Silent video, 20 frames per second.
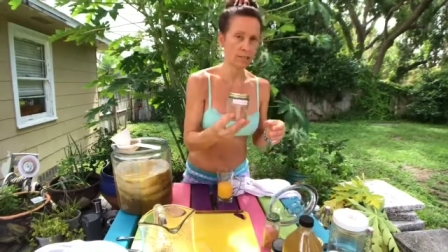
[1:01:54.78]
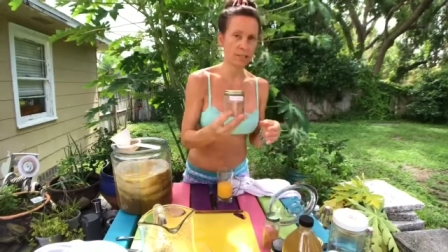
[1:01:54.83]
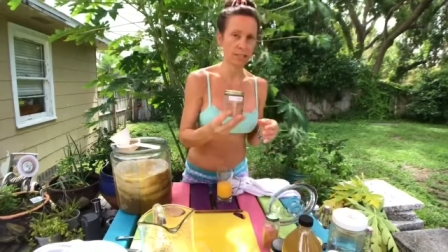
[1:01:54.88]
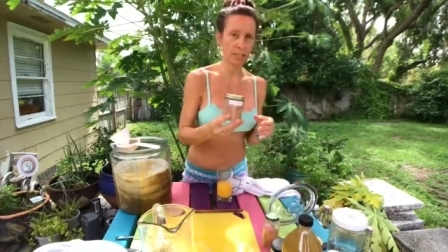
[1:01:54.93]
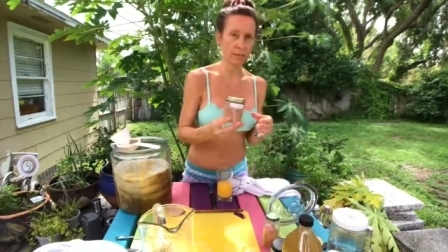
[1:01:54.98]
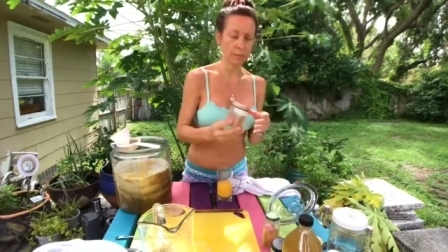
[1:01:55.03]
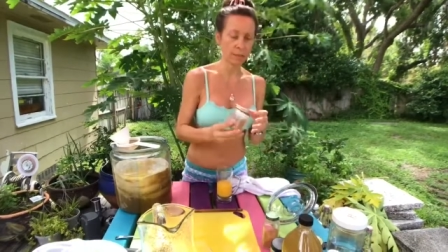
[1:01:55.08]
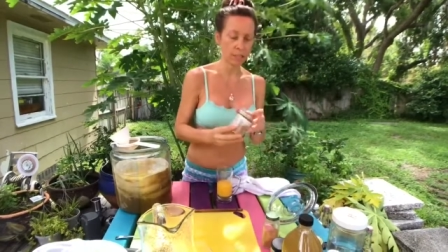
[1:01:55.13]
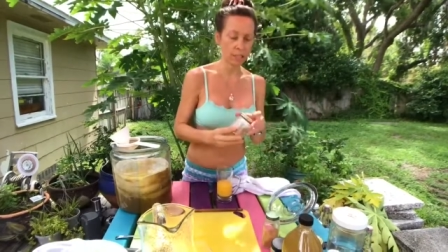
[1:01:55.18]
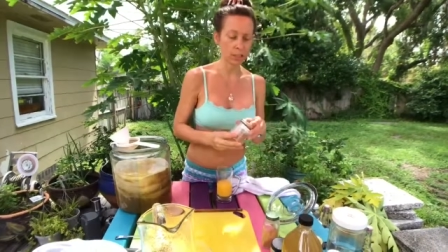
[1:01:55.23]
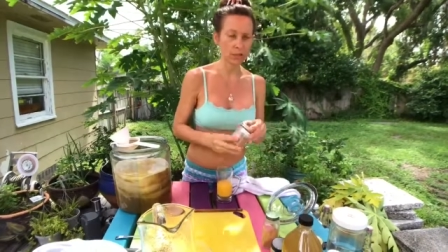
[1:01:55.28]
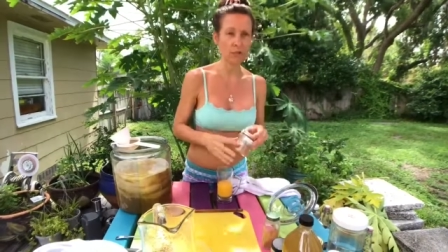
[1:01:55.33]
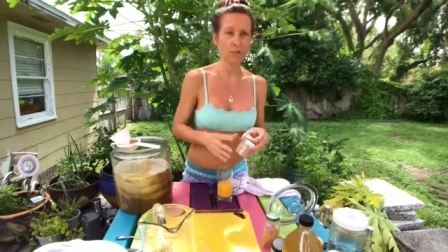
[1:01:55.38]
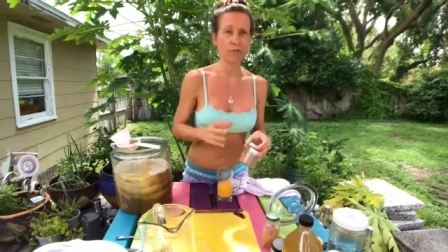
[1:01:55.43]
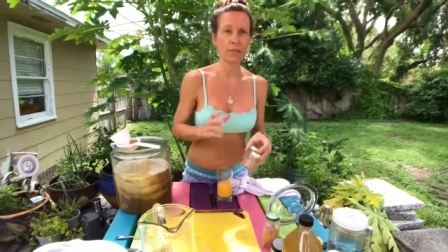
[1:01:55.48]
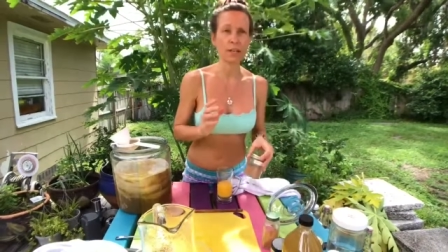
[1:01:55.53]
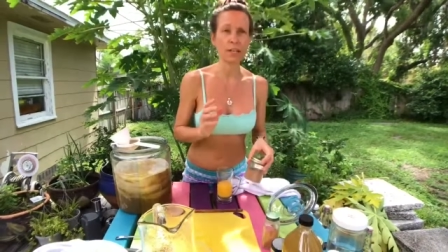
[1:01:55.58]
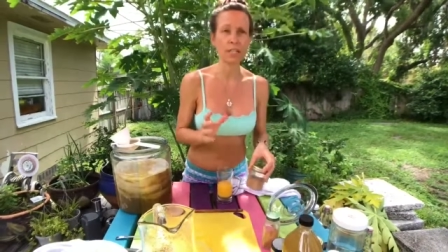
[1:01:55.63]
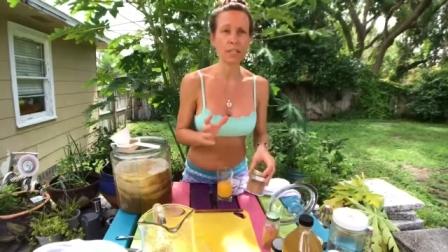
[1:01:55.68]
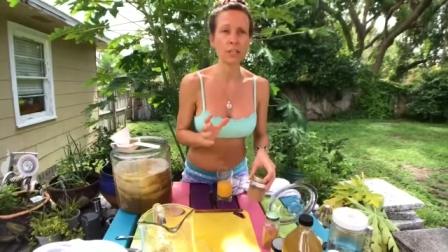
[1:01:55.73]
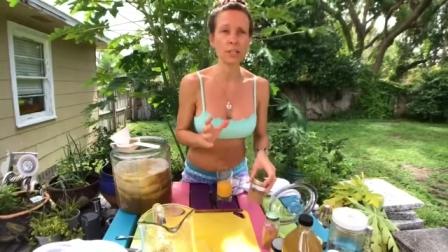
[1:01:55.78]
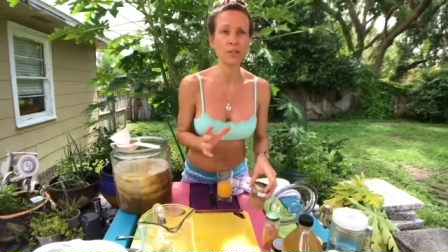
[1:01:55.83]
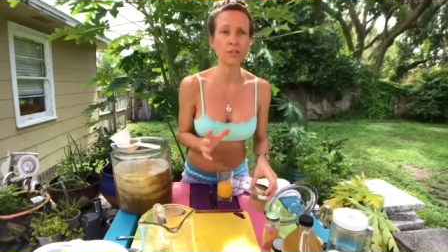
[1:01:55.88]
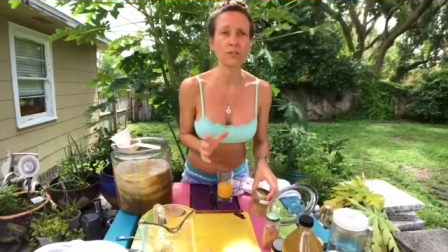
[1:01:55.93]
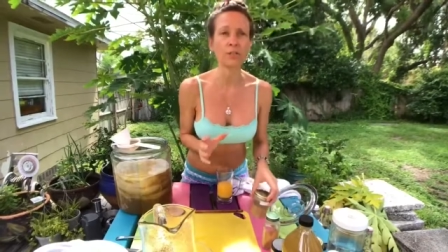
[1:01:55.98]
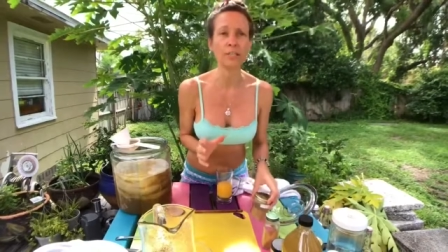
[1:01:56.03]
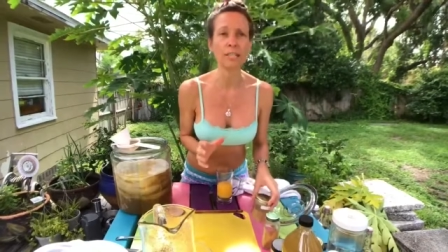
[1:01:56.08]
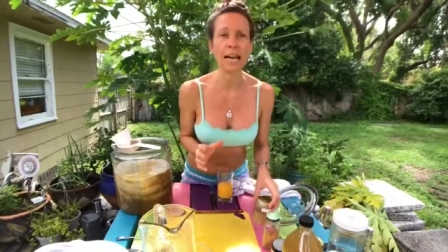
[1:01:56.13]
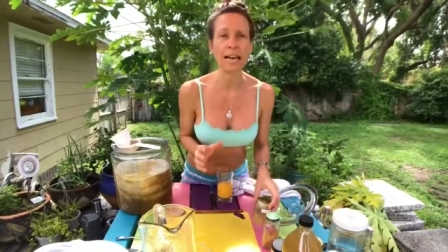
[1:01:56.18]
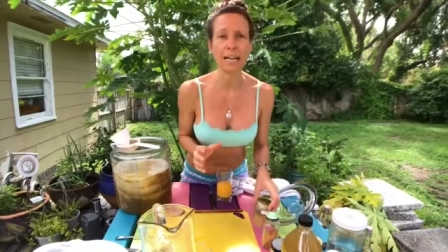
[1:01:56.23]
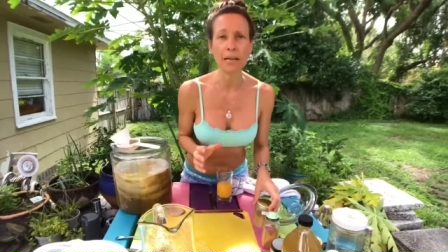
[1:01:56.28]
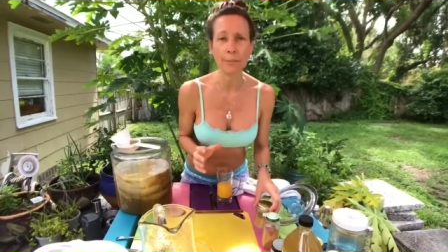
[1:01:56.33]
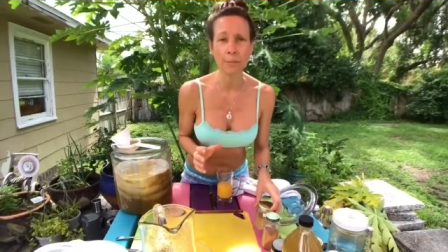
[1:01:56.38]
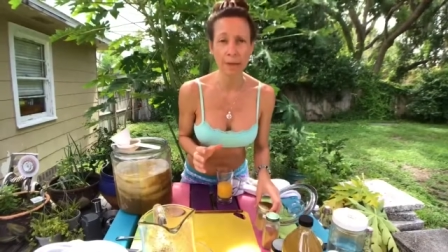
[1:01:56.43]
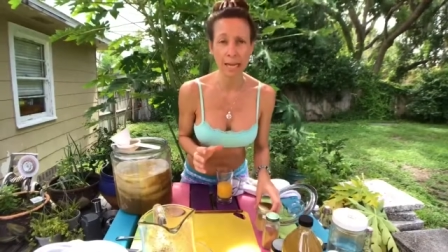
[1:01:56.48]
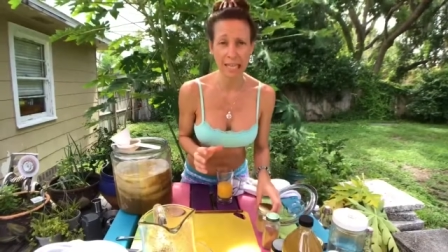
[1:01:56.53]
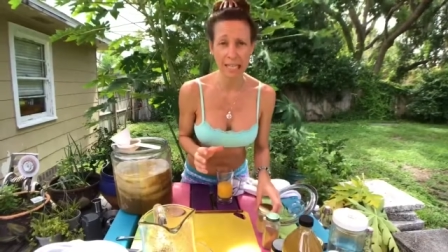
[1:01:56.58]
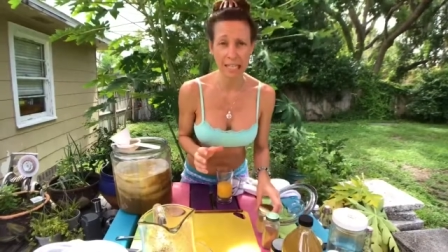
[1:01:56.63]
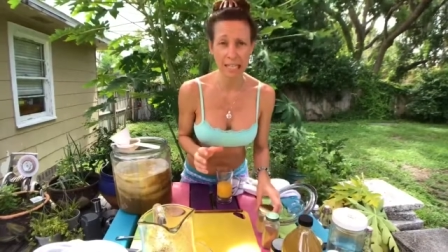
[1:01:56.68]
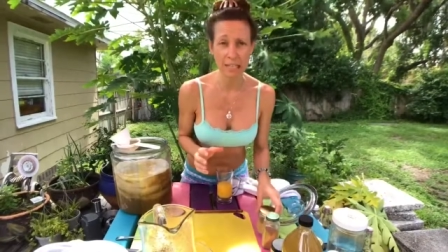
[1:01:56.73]
cinnamon. It's very good for
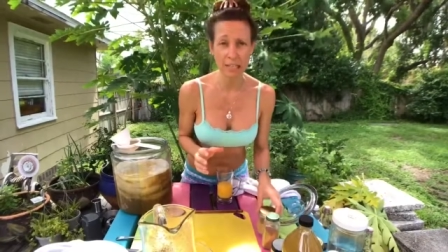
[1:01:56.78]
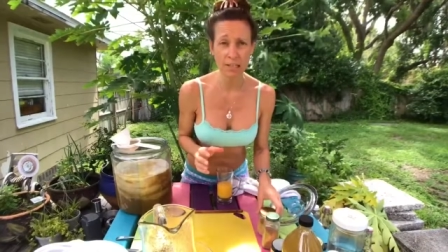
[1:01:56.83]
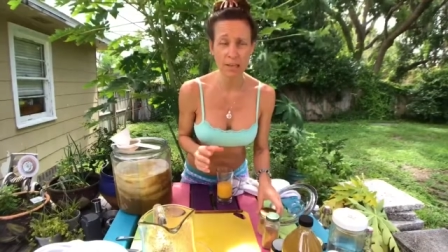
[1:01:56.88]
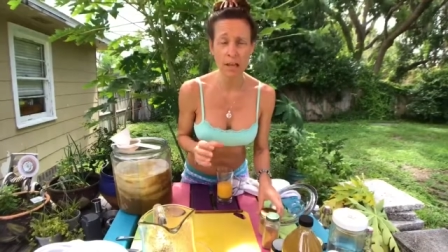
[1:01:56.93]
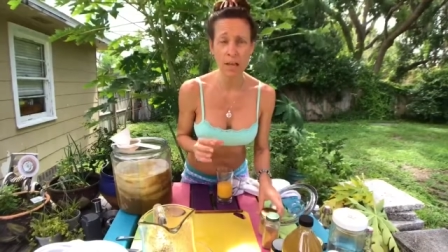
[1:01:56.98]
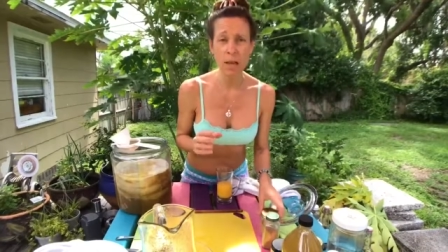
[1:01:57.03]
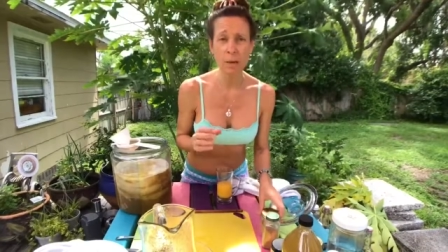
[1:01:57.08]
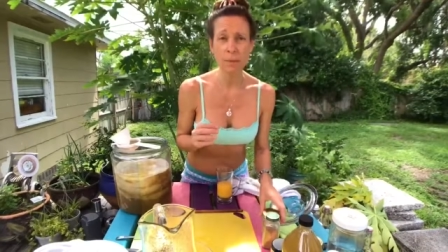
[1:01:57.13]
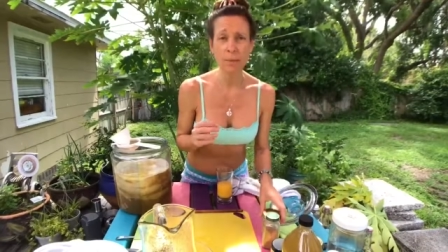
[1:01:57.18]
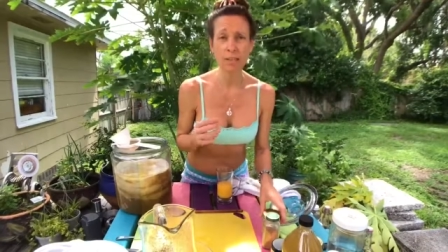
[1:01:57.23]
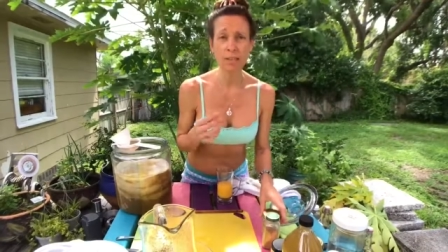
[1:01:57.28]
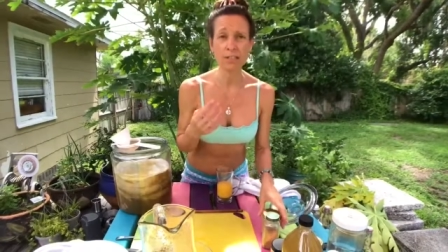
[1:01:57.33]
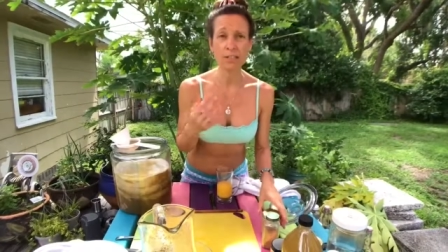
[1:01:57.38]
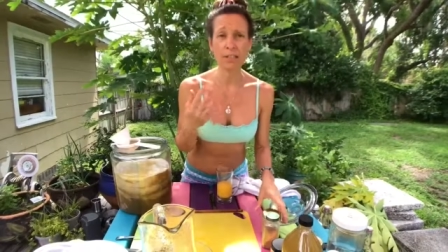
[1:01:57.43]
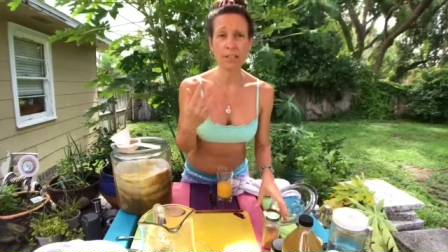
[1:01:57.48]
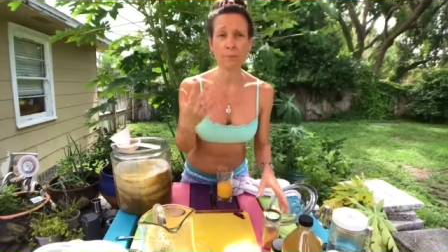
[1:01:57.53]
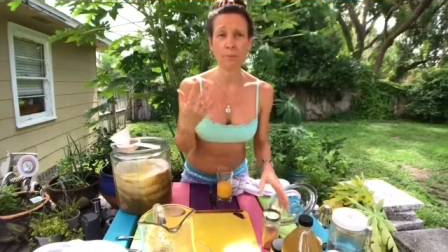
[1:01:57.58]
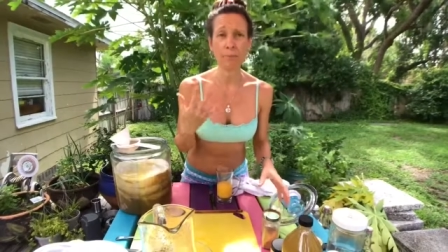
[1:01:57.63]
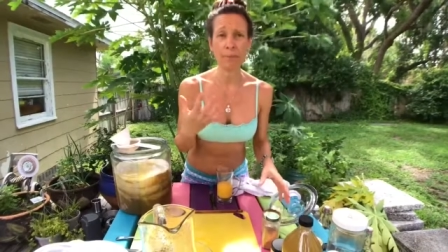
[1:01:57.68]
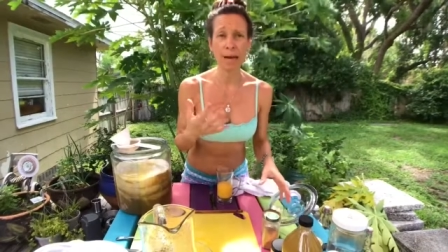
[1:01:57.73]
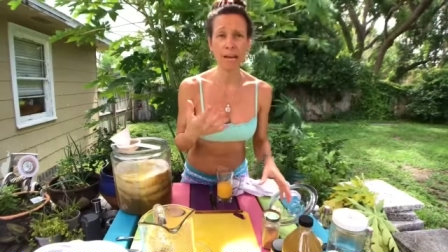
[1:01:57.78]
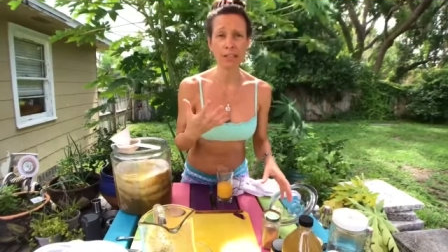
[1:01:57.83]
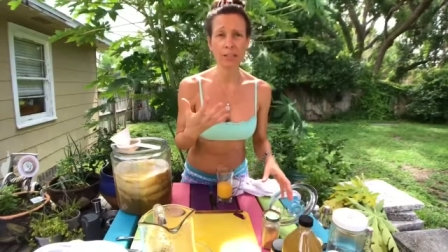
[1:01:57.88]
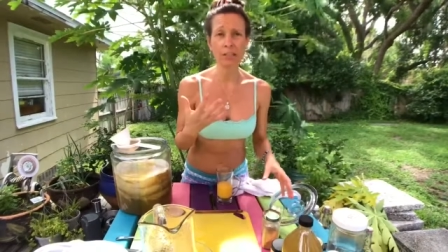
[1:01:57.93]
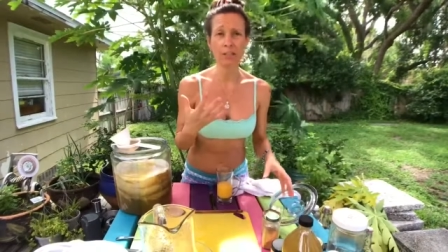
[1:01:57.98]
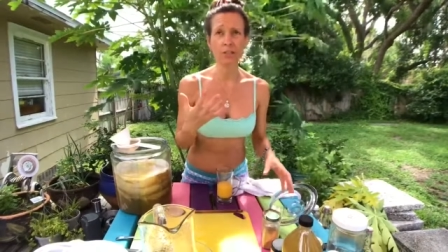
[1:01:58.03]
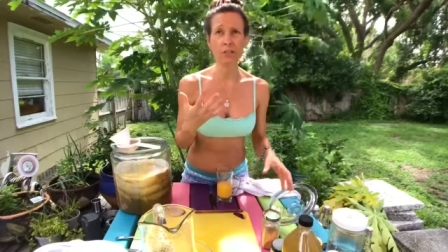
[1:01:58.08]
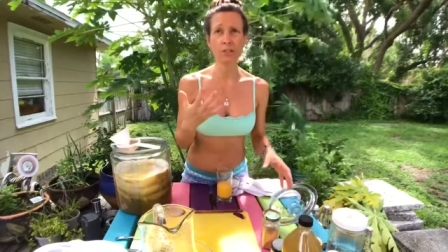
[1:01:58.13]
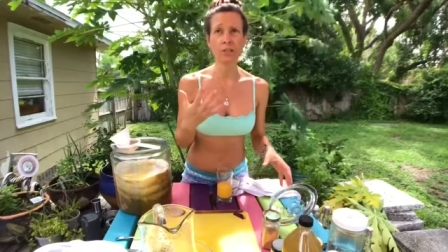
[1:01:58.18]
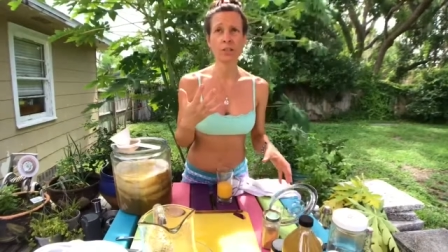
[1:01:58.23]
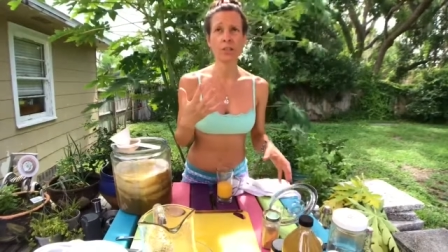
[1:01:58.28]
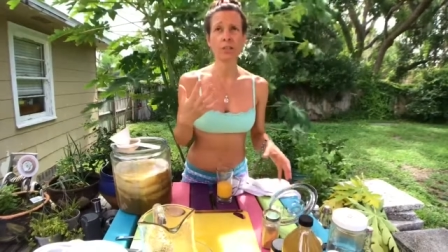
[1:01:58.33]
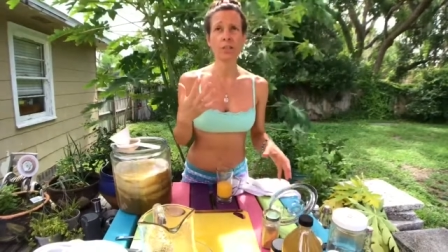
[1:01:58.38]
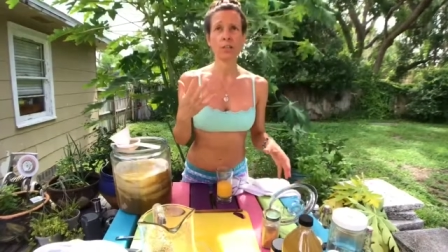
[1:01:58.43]
diabetics because it'll balance